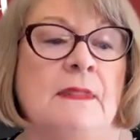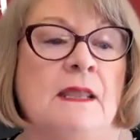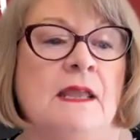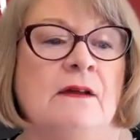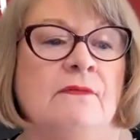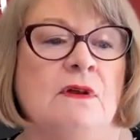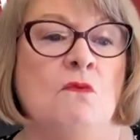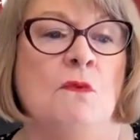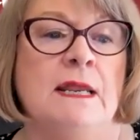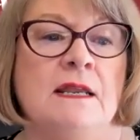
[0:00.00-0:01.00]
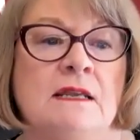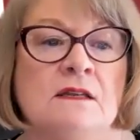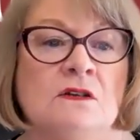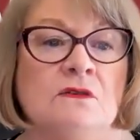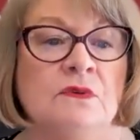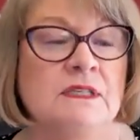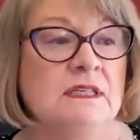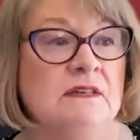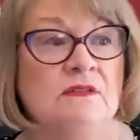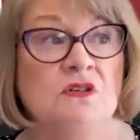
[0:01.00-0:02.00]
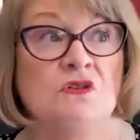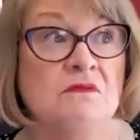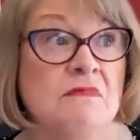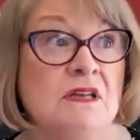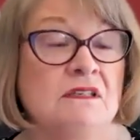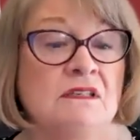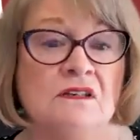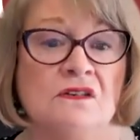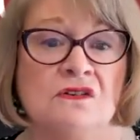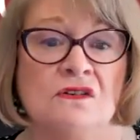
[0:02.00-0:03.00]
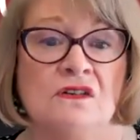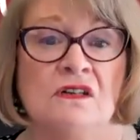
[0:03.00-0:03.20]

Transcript: Every week, you'll receive a short message